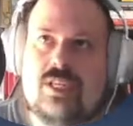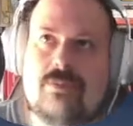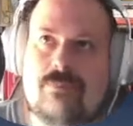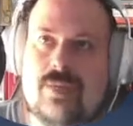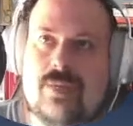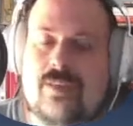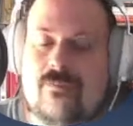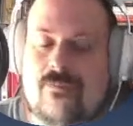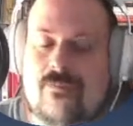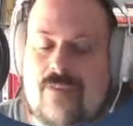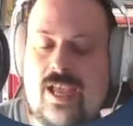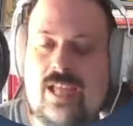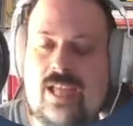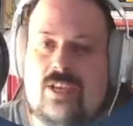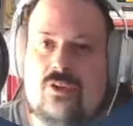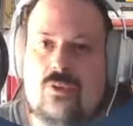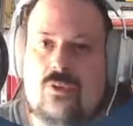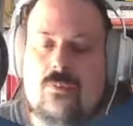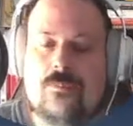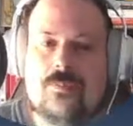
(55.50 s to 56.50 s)
bean
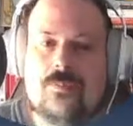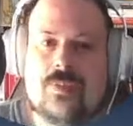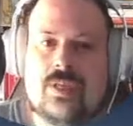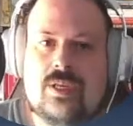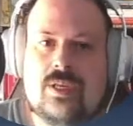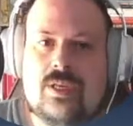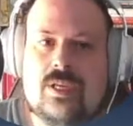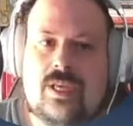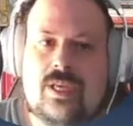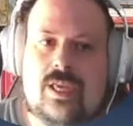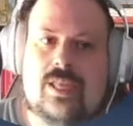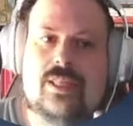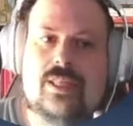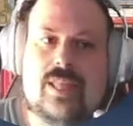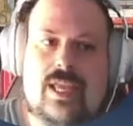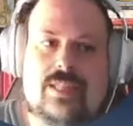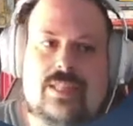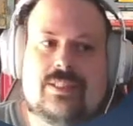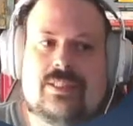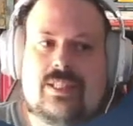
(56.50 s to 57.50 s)
value and
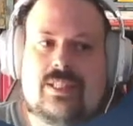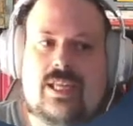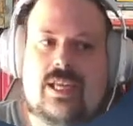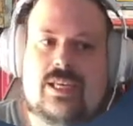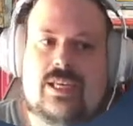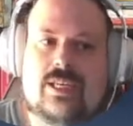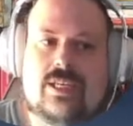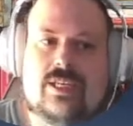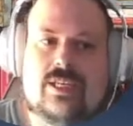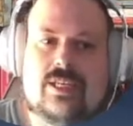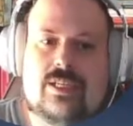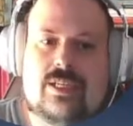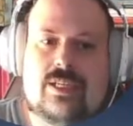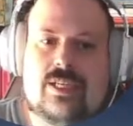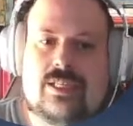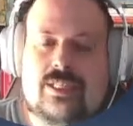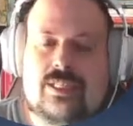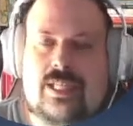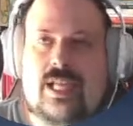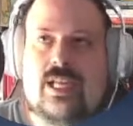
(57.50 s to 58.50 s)
that's like
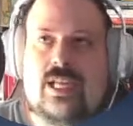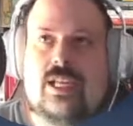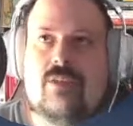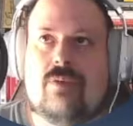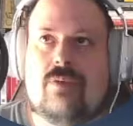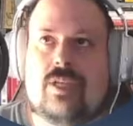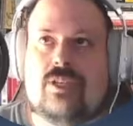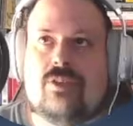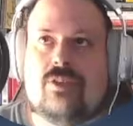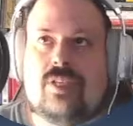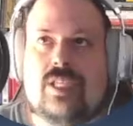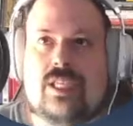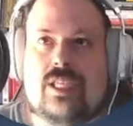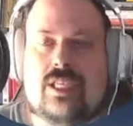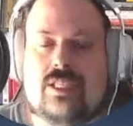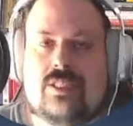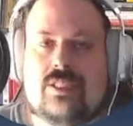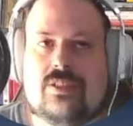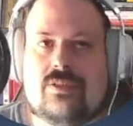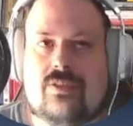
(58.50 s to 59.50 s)
exactly what you
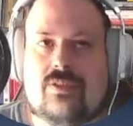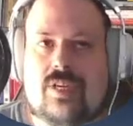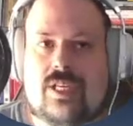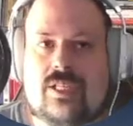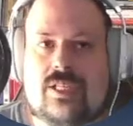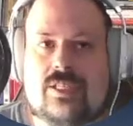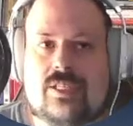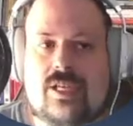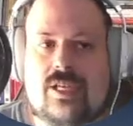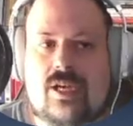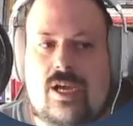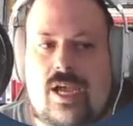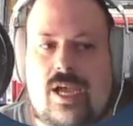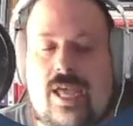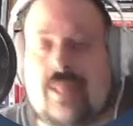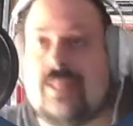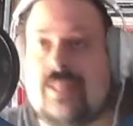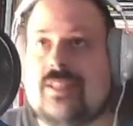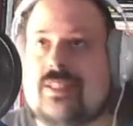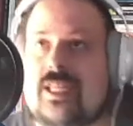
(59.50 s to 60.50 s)
need right uh,
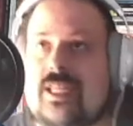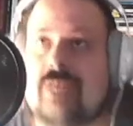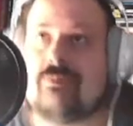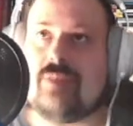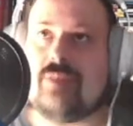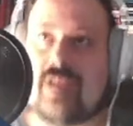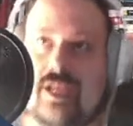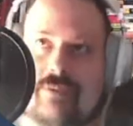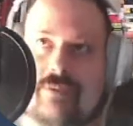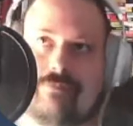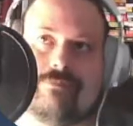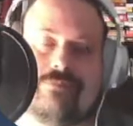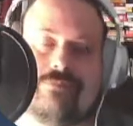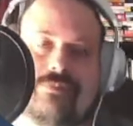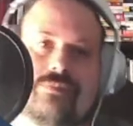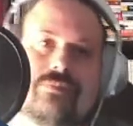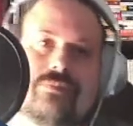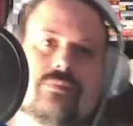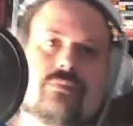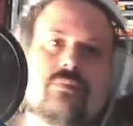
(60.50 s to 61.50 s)
at the same time
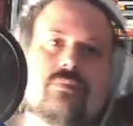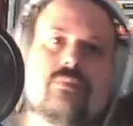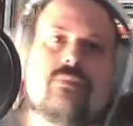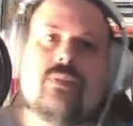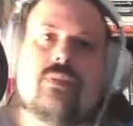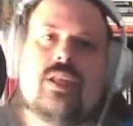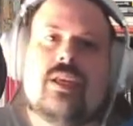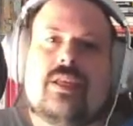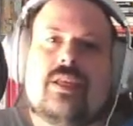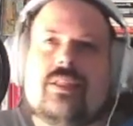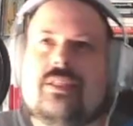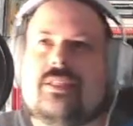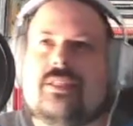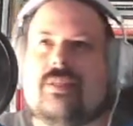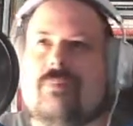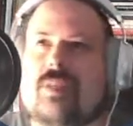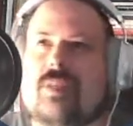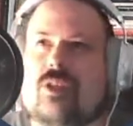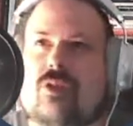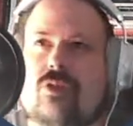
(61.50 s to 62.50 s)
it's a
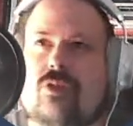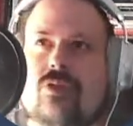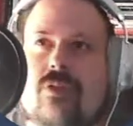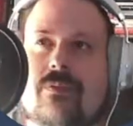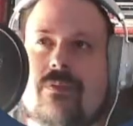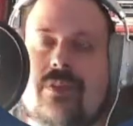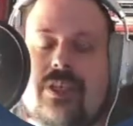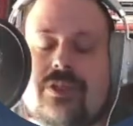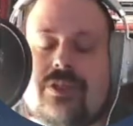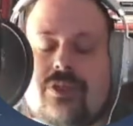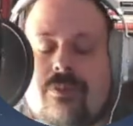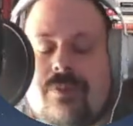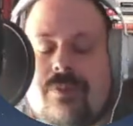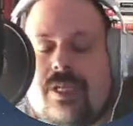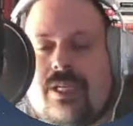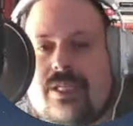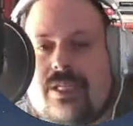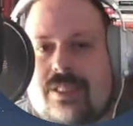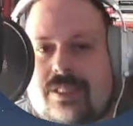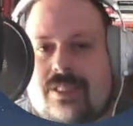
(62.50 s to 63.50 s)
bit controversial
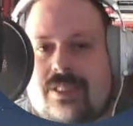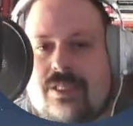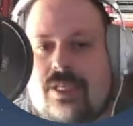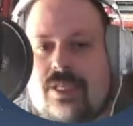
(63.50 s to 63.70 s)
because